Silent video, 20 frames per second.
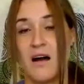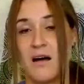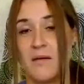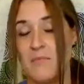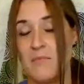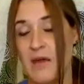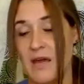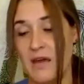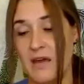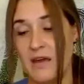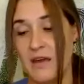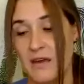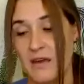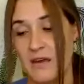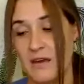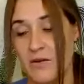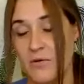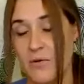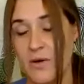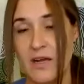make
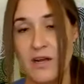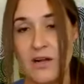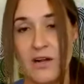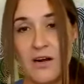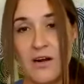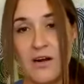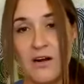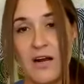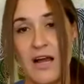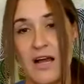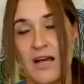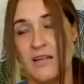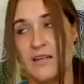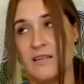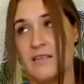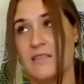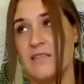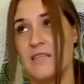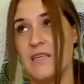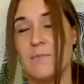quicker
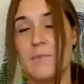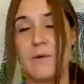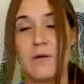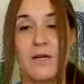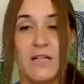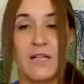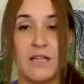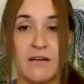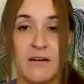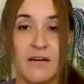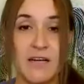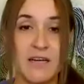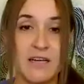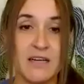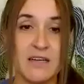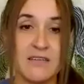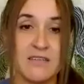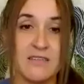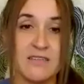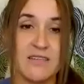and deeper
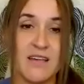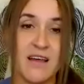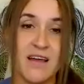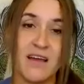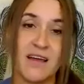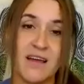clearings